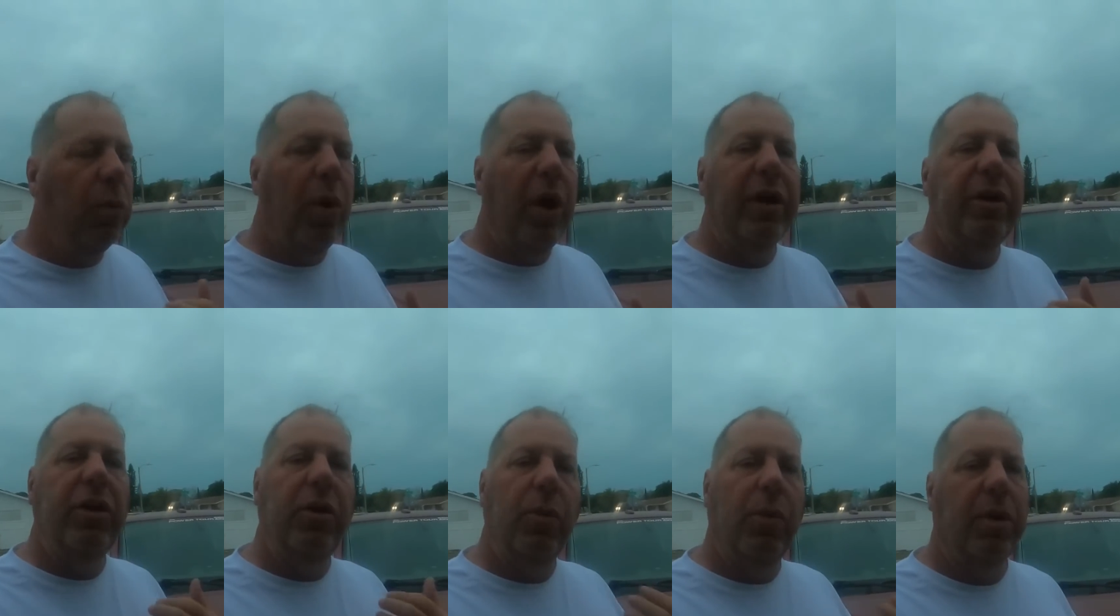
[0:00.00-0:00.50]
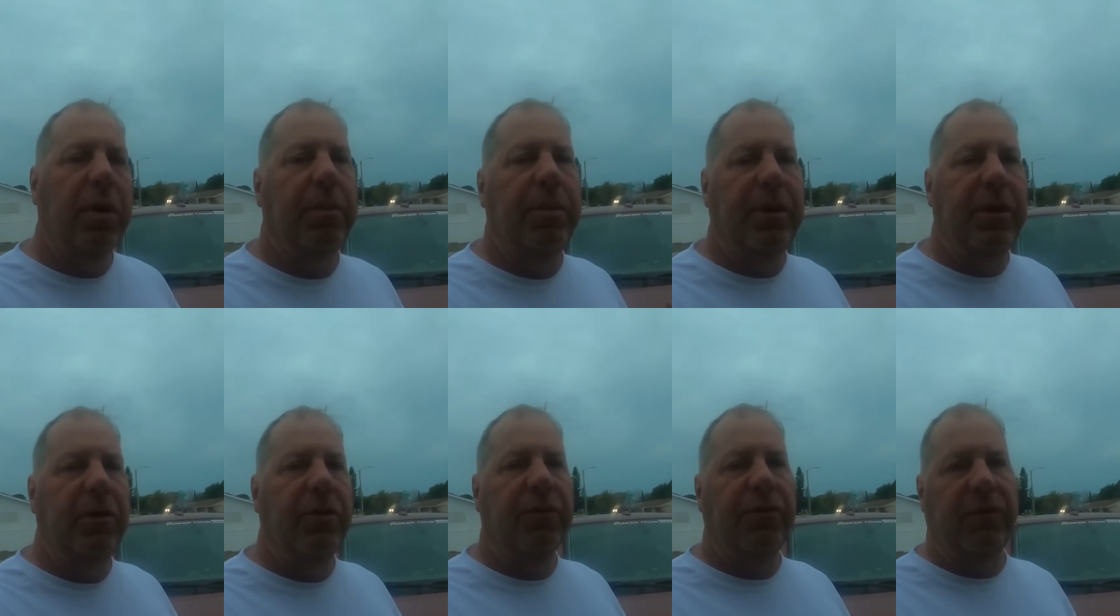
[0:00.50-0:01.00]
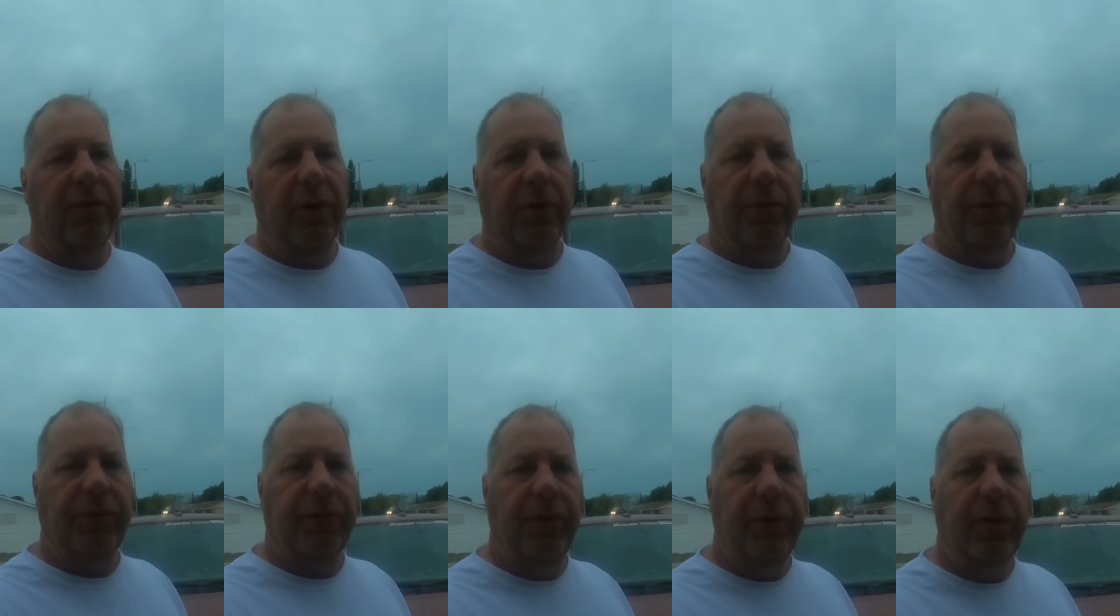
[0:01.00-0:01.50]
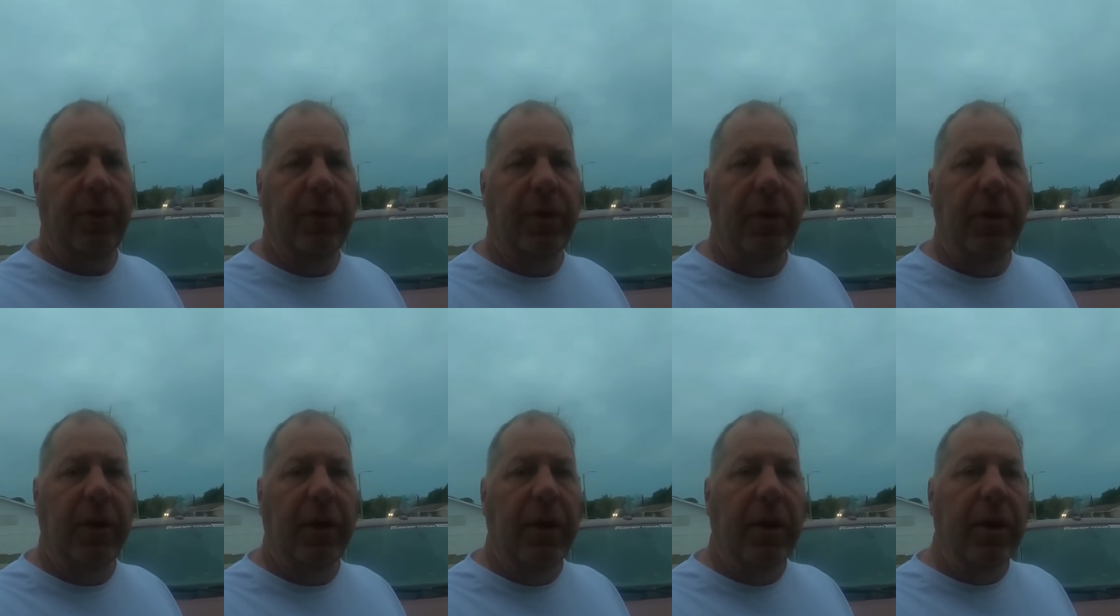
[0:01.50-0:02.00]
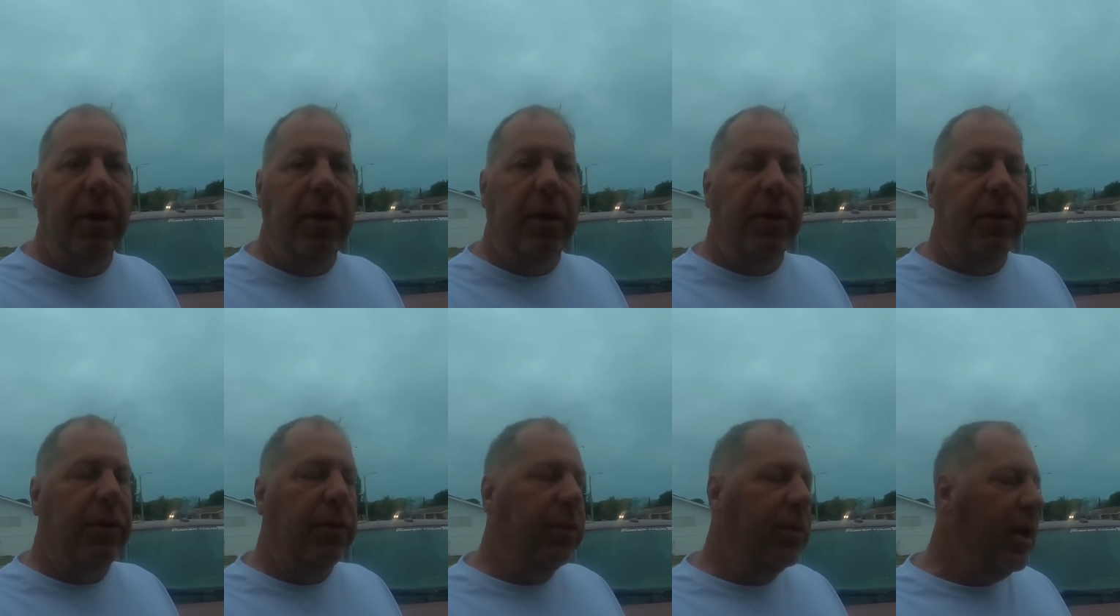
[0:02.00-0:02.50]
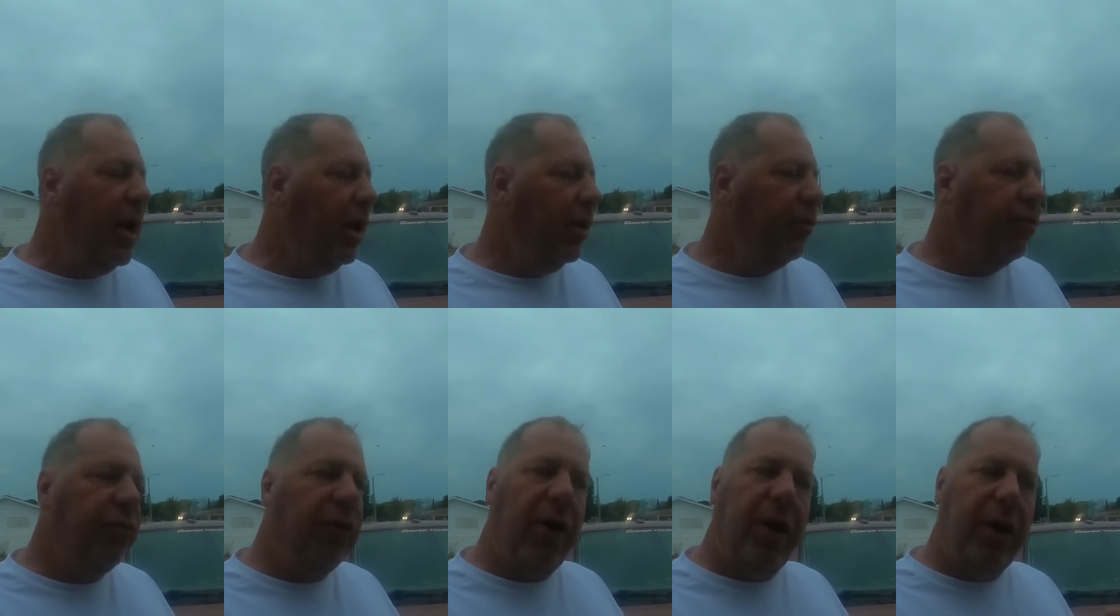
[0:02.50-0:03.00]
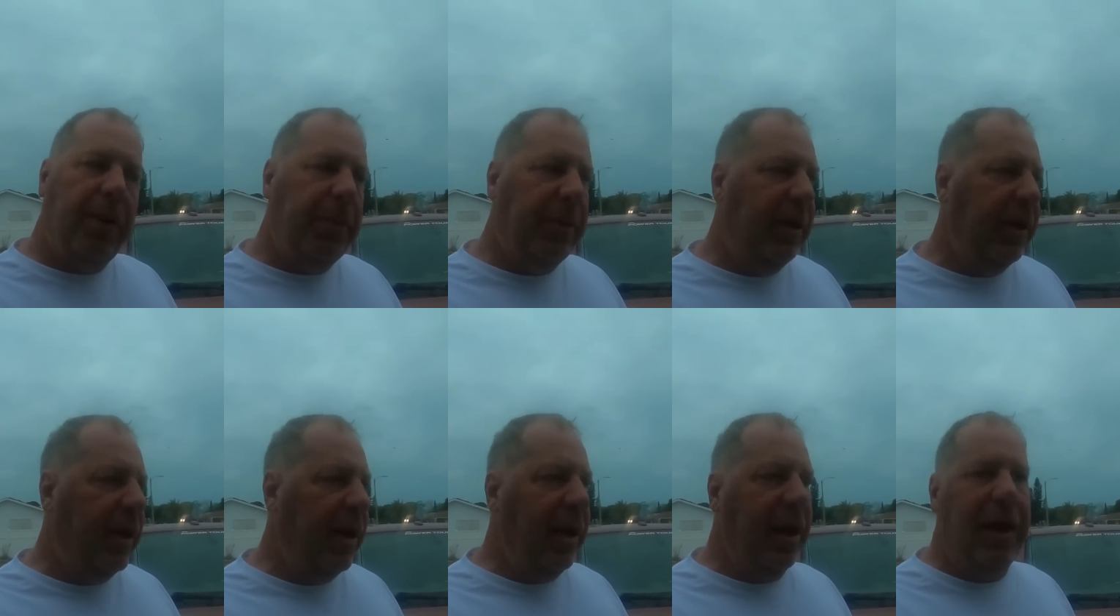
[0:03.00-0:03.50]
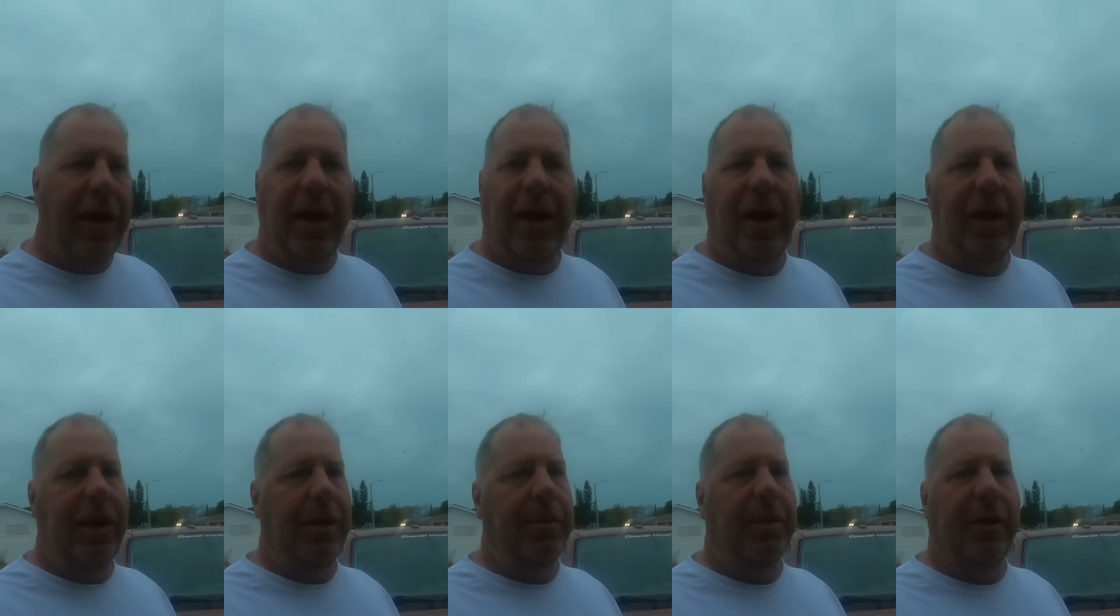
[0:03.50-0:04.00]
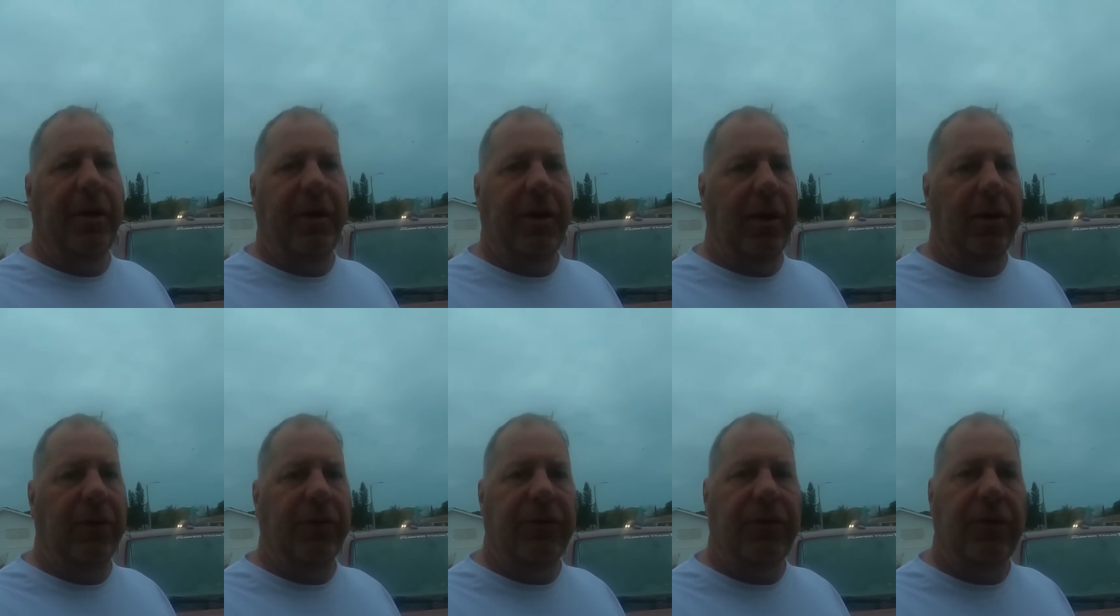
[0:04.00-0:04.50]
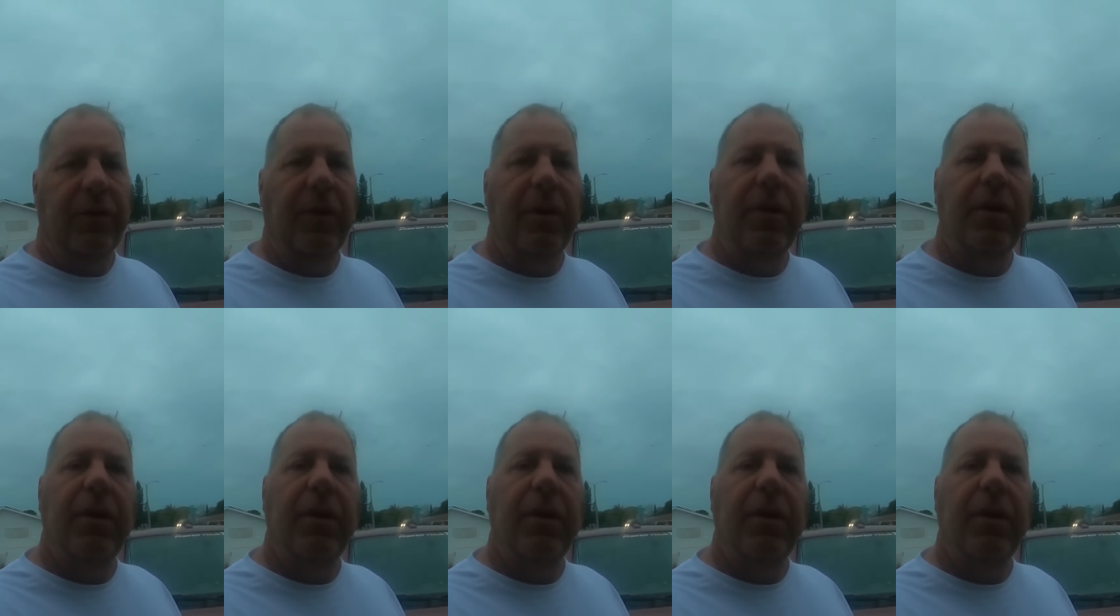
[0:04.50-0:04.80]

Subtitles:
why you want to be yourself. Do not try to be anybody else.